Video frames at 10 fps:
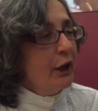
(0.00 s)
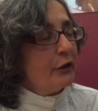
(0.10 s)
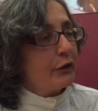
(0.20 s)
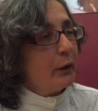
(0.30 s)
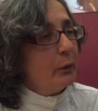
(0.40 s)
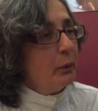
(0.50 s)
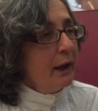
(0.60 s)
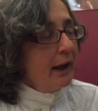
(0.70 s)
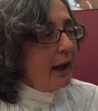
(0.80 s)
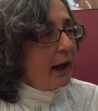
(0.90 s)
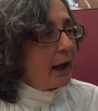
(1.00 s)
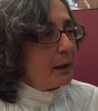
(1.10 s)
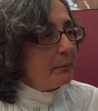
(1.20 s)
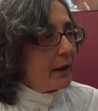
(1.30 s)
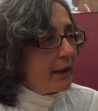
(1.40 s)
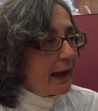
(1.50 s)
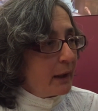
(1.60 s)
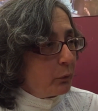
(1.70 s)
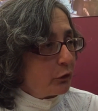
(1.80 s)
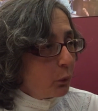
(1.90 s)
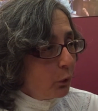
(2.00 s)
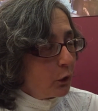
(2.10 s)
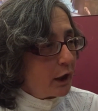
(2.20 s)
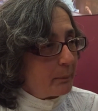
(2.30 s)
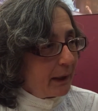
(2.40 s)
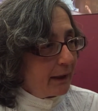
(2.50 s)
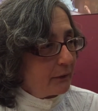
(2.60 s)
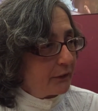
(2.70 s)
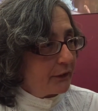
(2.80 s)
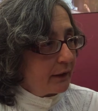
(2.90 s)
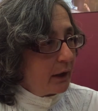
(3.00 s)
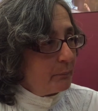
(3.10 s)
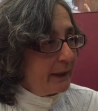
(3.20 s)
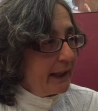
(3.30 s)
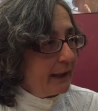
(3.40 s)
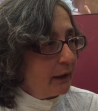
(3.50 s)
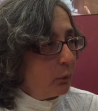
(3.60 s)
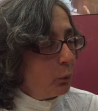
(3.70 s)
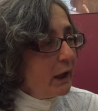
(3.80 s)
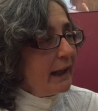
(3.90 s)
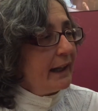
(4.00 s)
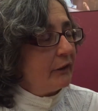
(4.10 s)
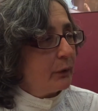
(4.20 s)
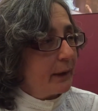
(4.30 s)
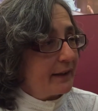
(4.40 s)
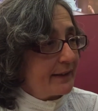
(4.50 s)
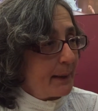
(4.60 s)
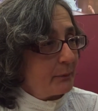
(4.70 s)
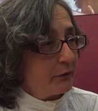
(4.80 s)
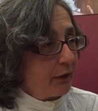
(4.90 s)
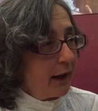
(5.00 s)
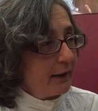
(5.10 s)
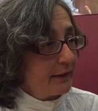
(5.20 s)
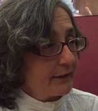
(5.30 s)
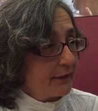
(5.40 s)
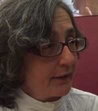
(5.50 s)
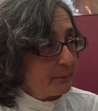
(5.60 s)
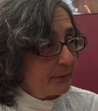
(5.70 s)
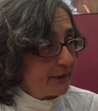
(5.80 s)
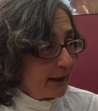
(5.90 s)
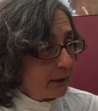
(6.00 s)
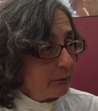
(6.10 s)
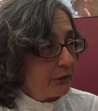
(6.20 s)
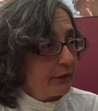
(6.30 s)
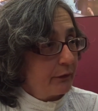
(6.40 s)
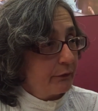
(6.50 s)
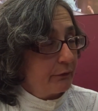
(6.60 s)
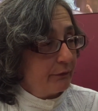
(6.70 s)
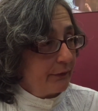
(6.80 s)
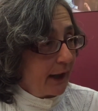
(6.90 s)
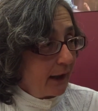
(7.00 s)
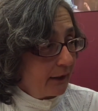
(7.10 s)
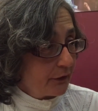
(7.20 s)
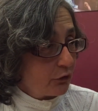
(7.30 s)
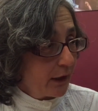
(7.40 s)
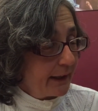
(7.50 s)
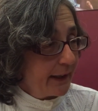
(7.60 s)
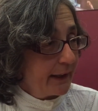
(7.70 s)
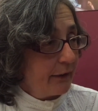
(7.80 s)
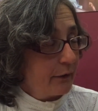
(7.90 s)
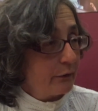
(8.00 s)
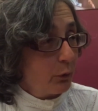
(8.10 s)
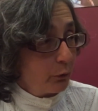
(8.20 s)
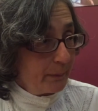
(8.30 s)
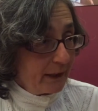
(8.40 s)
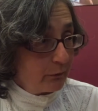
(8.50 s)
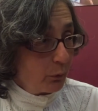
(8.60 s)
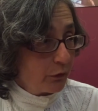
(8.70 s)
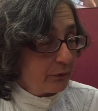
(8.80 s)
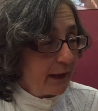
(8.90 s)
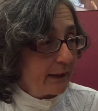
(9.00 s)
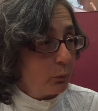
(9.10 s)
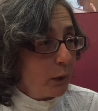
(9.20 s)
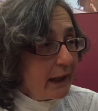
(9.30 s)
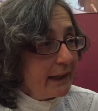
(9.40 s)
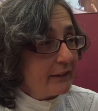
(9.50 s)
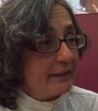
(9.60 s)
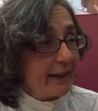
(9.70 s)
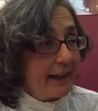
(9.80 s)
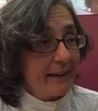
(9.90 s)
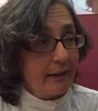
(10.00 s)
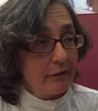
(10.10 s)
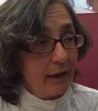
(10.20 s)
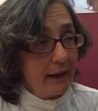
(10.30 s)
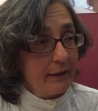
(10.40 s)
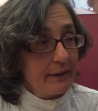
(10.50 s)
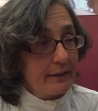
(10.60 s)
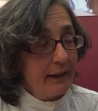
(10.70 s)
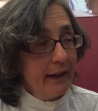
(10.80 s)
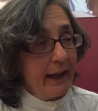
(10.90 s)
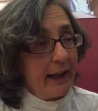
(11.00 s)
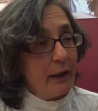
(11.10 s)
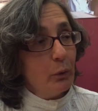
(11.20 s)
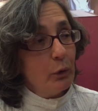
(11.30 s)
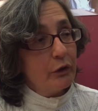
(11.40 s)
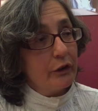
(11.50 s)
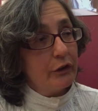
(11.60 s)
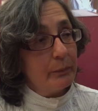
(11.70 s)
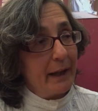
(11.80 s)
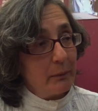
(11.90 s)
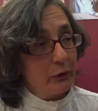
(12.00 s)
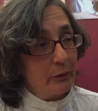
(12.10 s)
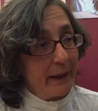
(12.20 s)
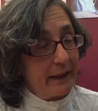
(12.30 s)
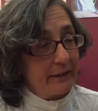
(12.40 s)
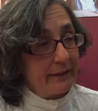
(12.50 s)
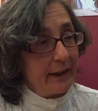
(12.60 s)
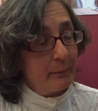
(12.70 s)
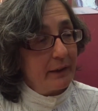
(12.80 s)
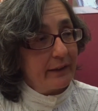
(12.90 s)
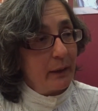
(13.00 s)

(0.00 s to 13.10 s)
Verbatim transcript: So um, it was all about being willing to accept violence to themselves, the, the hunger striking, the for, being force fed, willing to take that violence in order to be able to make a statement.